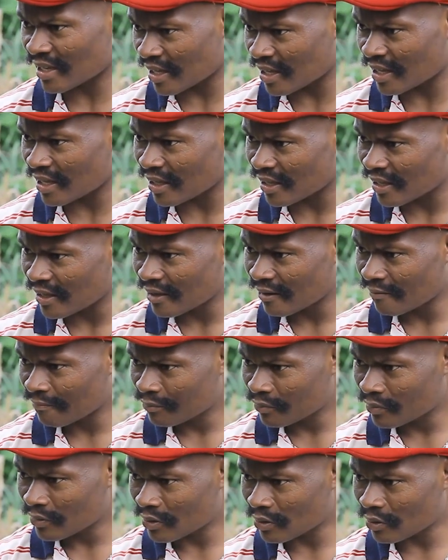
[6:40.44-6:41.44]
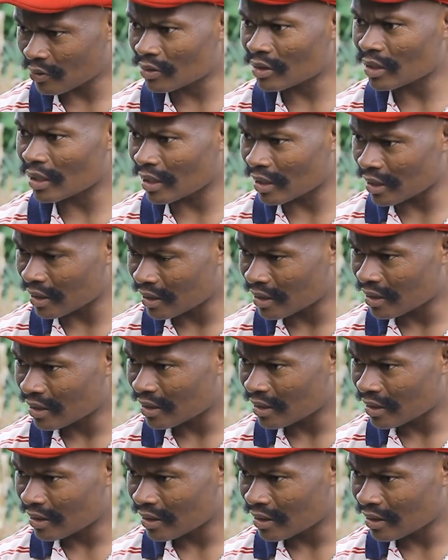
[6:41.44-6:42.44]
that stimmed. It okay. Means it's
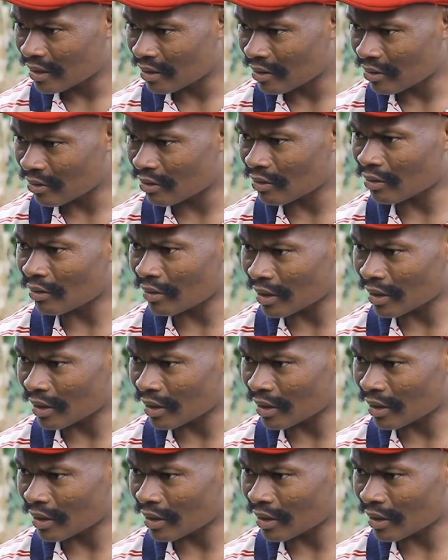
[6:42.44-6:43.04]
true. That